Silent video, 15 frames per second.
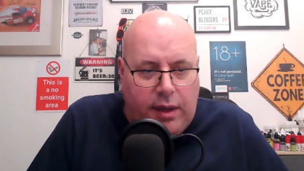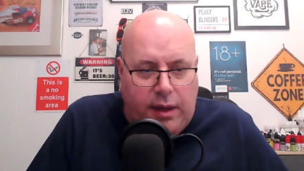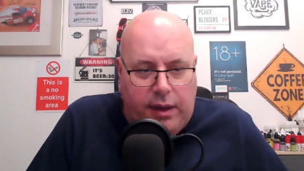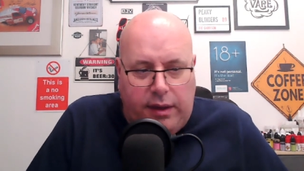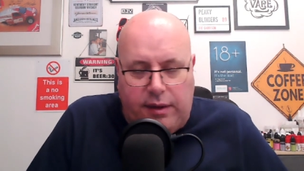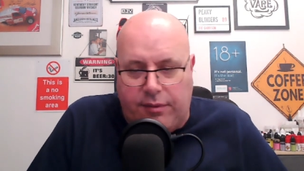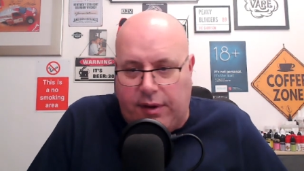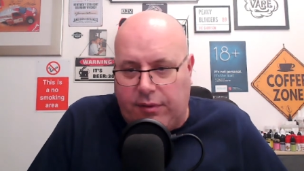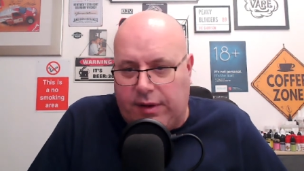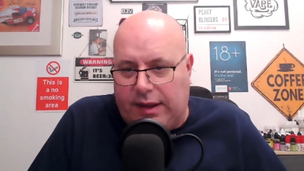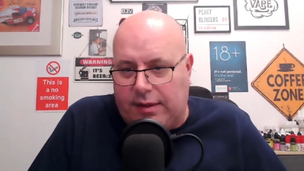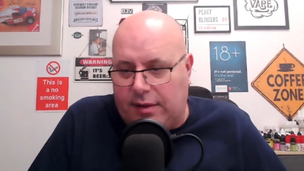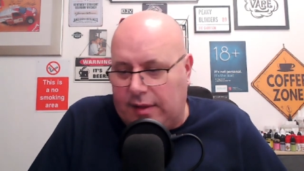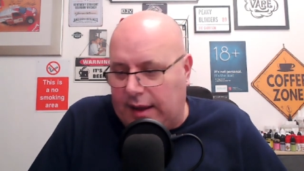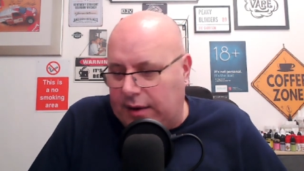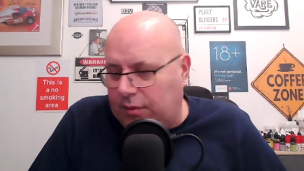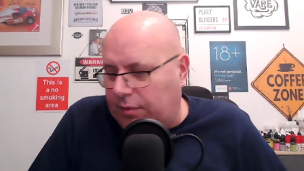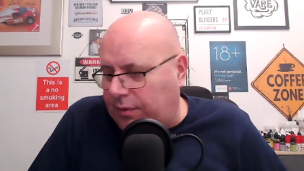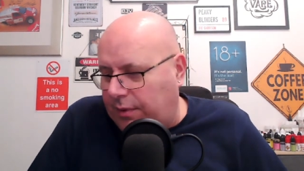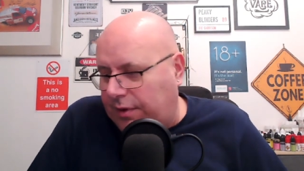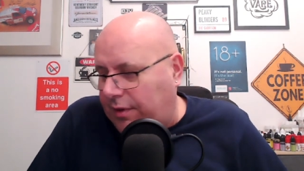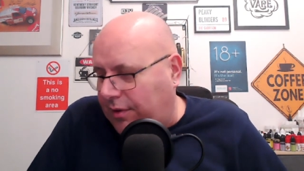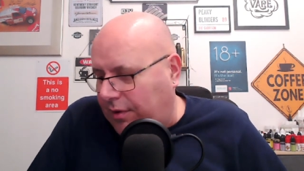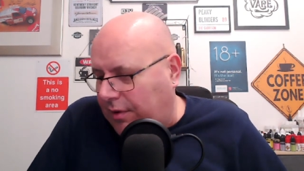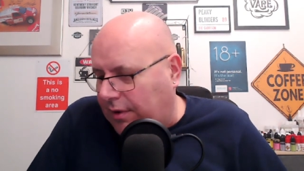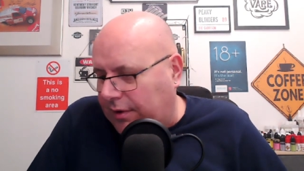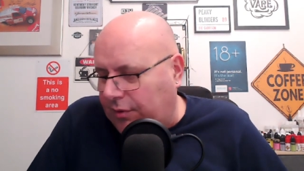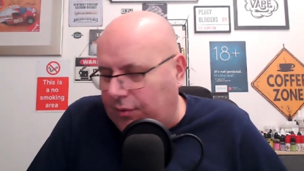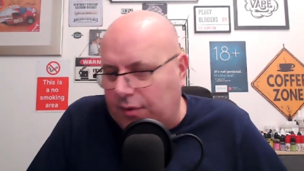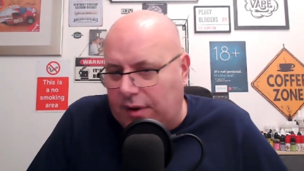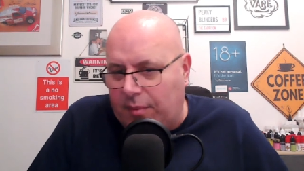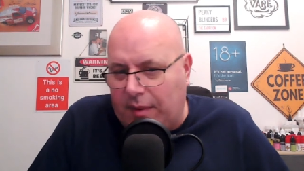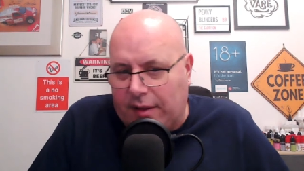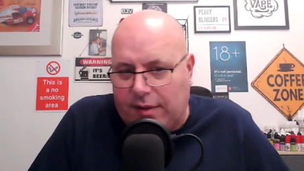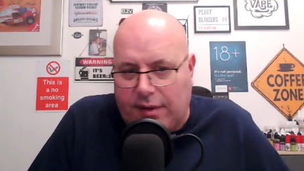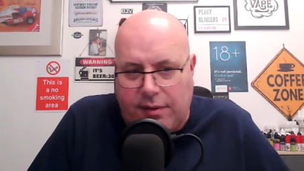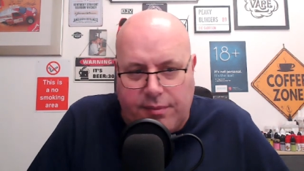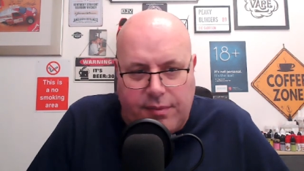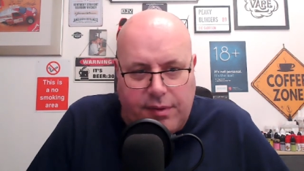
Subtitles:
You've no need to sign up to it at all. It doesn't really matter.